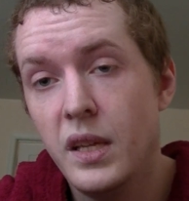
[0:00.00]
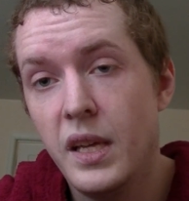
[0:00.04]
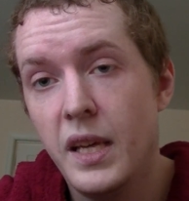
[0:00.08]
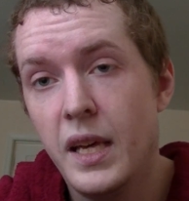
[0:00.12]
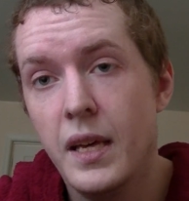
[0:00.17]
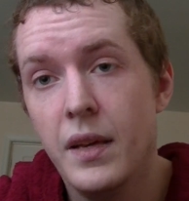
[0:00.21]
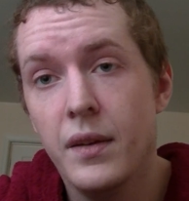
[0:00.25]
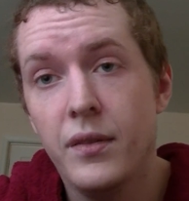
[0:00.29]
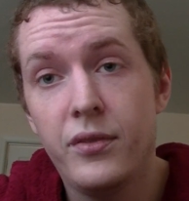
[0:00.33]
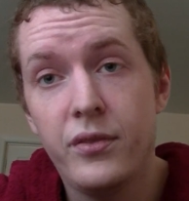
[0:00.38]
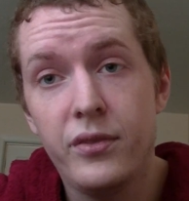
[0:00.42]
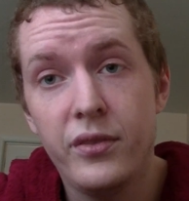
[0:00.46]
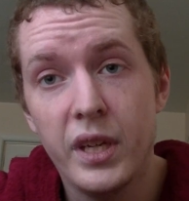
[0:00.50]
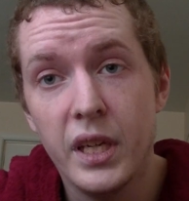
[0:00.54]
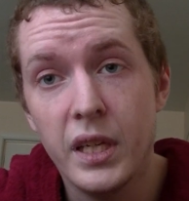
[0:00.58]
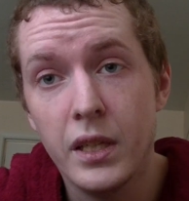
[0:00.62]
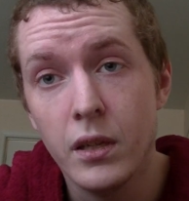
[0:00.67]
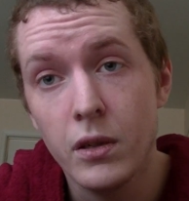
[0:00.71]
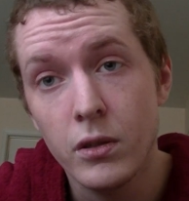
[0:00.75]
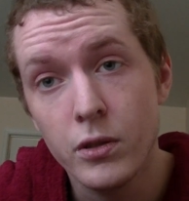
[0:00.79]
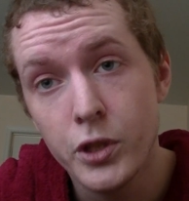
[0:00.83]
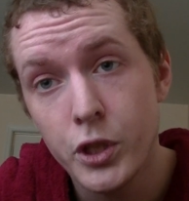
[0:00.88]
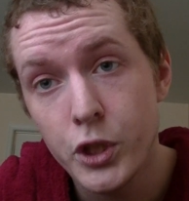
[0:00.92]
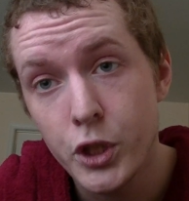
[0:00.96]
If it
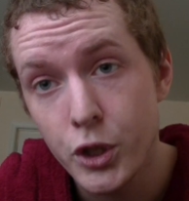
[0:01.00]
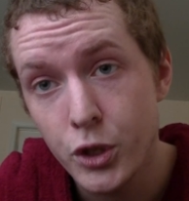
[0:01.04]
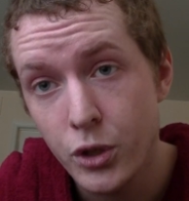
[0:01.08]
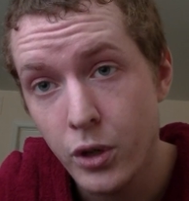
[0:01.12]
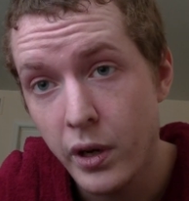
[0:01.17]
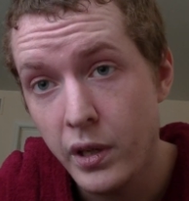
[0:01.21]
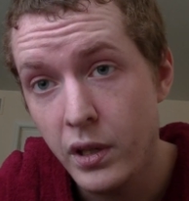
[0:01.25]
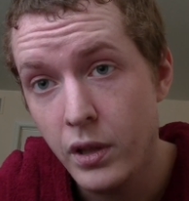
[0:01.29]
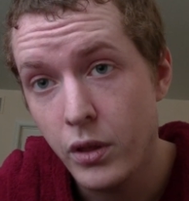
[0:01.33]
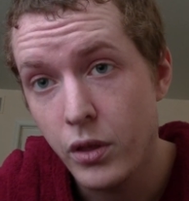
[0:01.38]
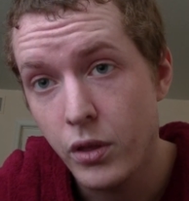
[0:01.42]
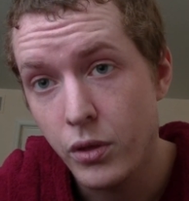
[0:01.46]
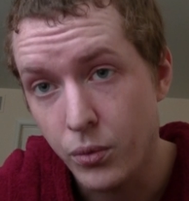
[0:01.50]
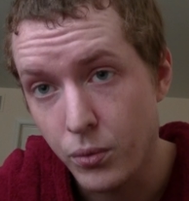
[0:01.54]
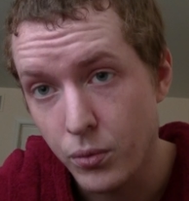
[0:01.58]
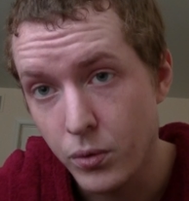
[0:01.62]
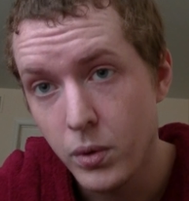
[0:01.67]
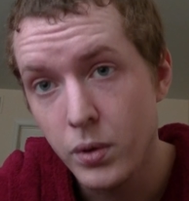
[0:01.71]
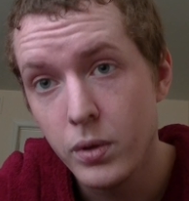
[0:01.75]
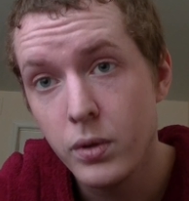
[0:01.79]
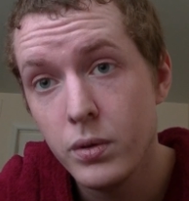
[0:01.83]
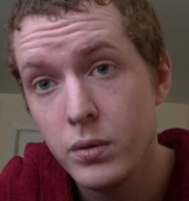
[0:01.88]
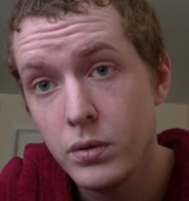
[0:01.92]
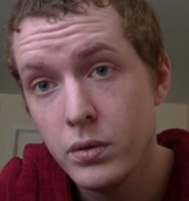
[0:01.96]
goes straight
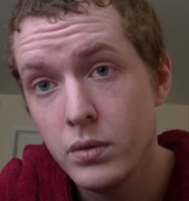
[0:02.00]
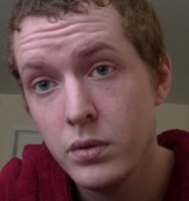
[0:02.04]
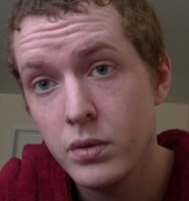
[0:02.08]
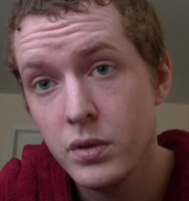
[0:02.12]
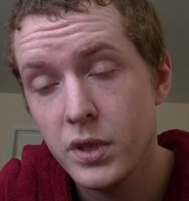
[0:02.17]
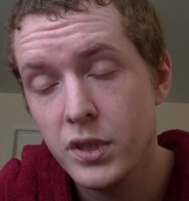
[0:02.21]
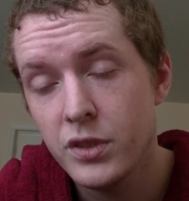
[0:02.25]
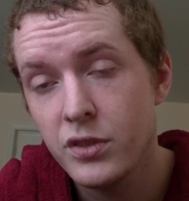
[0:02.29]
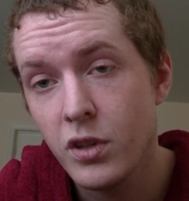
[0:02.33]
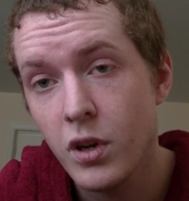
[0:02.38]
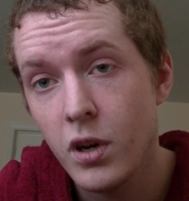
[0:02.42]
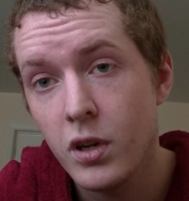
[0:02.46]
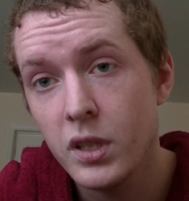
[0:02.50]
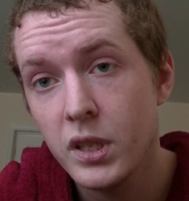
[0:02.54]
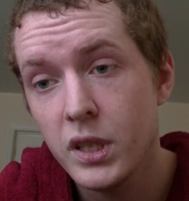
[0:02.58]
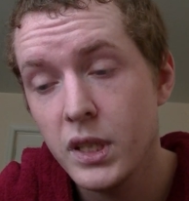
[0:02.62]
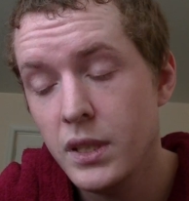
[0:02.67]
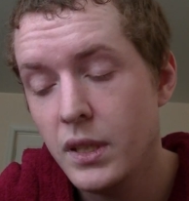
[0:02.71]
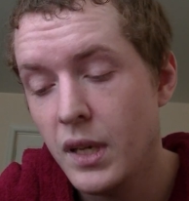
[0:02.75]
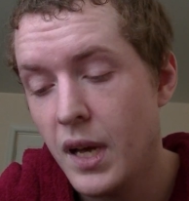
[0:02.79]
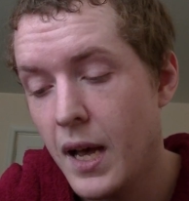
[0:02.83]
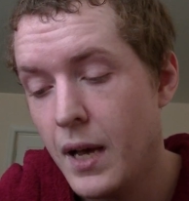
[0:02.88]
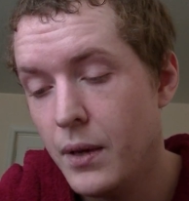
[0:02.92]
through the target,